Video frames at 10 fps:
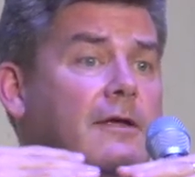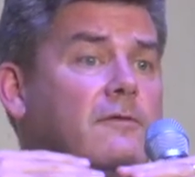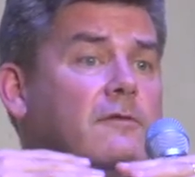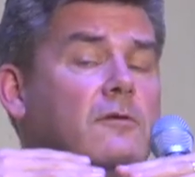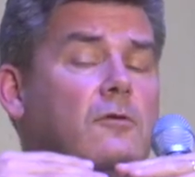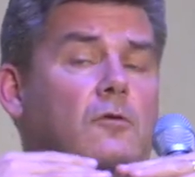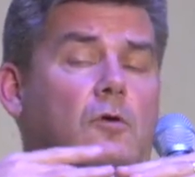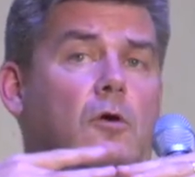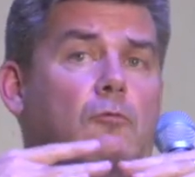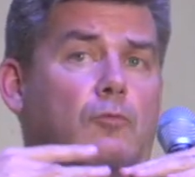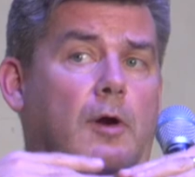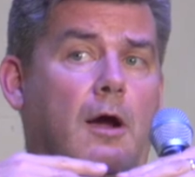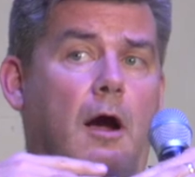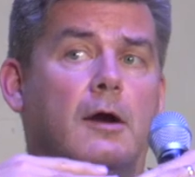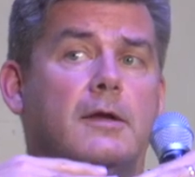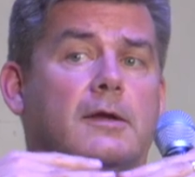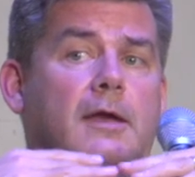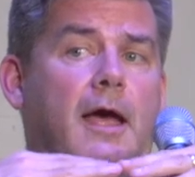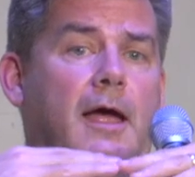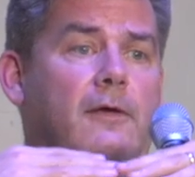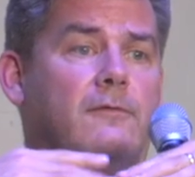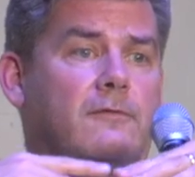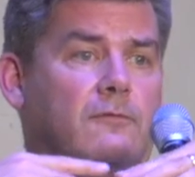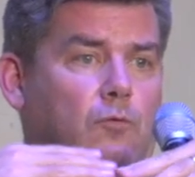is regarded as